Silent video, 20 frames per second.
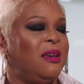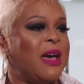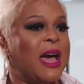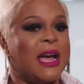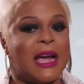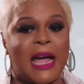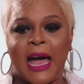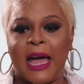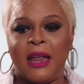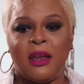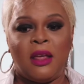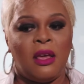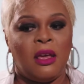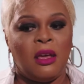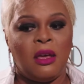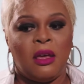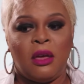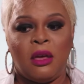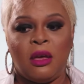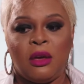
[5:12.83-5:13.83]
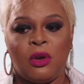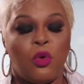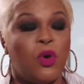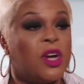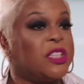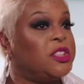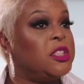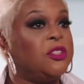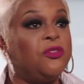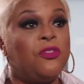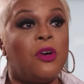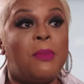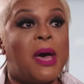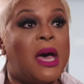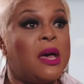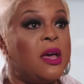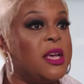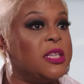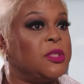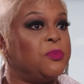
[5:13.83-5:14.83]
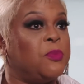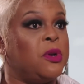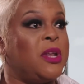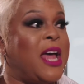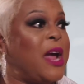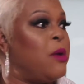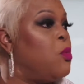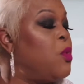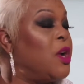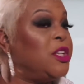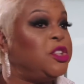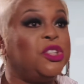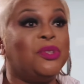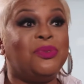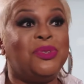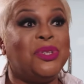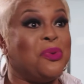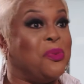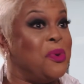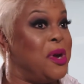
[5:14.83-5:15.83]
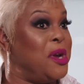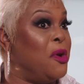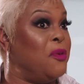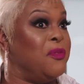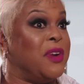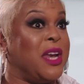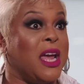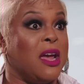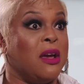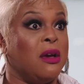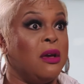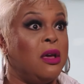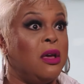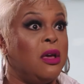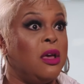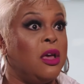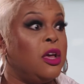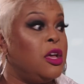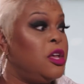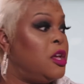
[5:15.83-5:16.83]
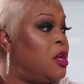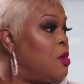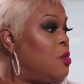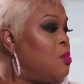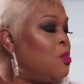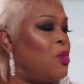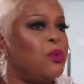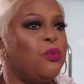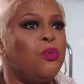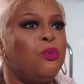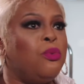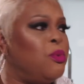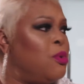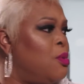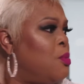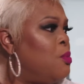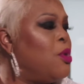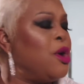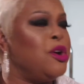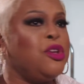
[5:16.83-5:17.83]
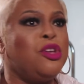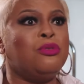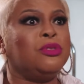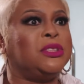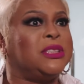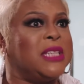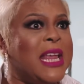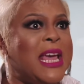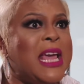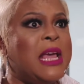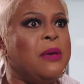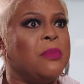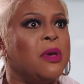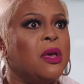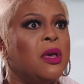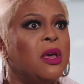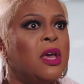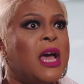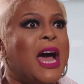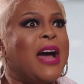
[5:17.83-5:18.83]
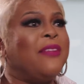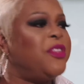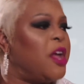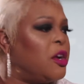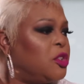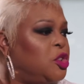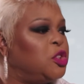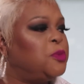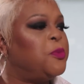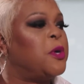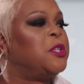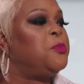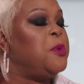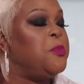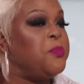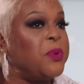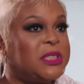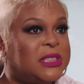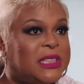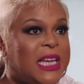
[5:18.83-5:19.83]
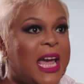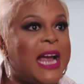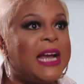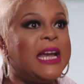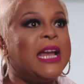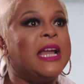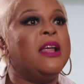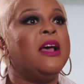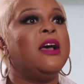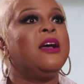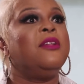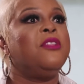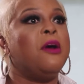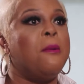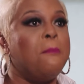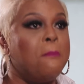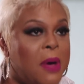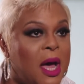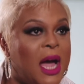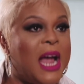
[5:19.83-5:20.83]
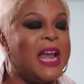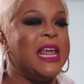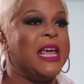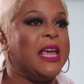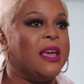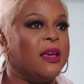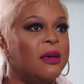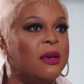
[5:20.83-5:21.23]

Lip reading: I got questions for my husband, like, what you doing over there? Were you asleep? I thought you were supposed to be protecting the money.